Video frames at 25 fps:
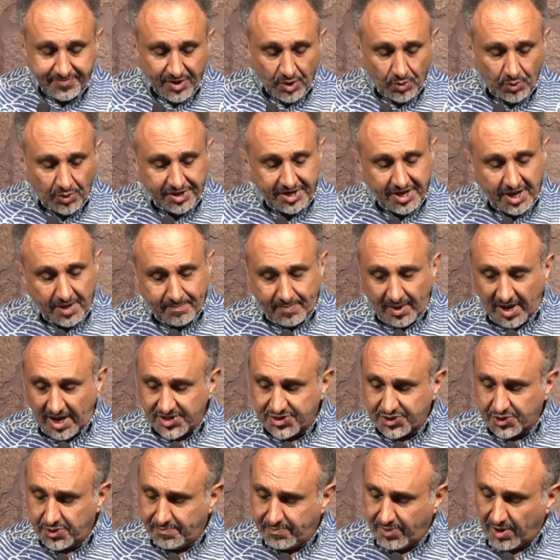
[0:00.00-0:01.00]
where the
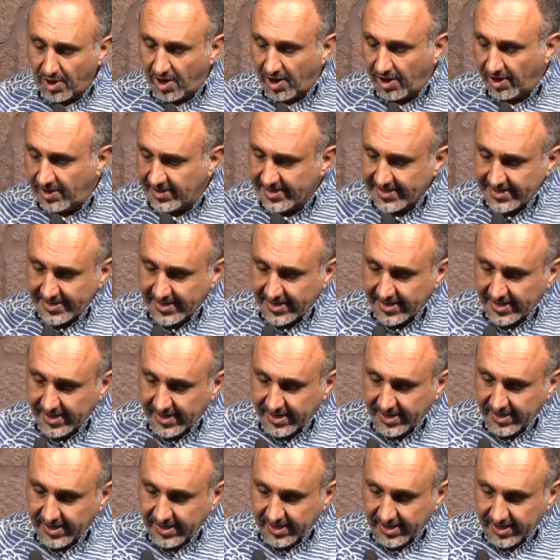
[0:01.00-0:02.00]
Apostle Paul
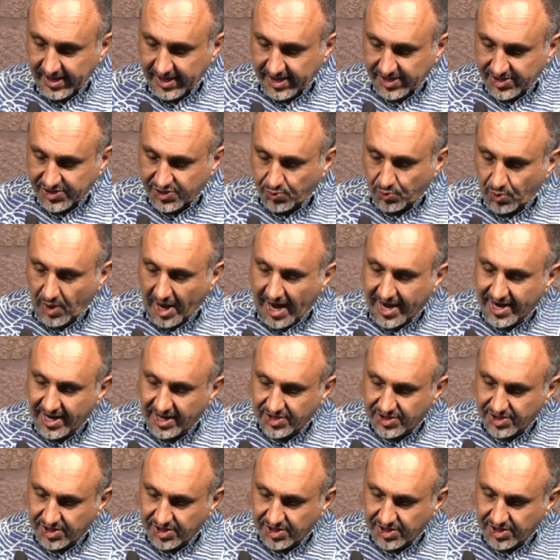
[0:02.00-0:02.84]
is writing